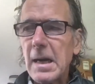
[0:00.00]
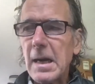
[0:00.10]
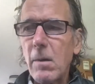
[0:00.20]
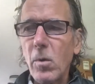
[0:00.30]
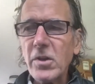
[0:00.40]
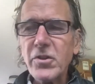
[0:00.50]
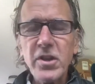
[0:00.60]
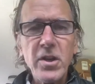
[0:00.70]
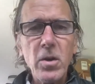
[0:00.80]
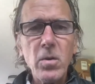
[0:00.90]
want you to
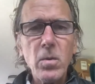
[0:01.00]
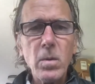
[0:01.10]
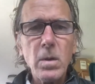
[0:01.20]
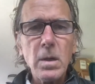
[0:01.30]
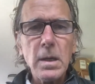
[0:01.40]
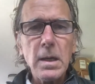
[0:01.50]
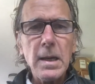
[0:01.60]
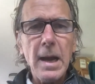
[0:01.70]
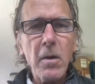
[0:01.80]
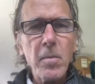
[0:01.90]
know
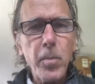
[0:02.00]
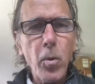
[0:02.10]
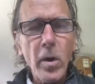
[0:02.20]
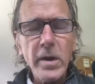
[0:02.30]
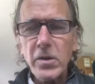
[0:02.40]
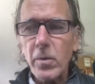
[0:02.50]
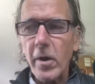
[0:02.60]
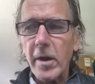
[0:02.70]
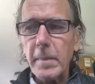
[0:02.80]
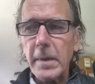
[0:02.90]
how important you are
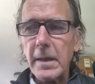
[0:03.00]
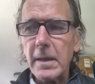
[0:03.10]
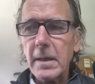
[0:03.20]
to me,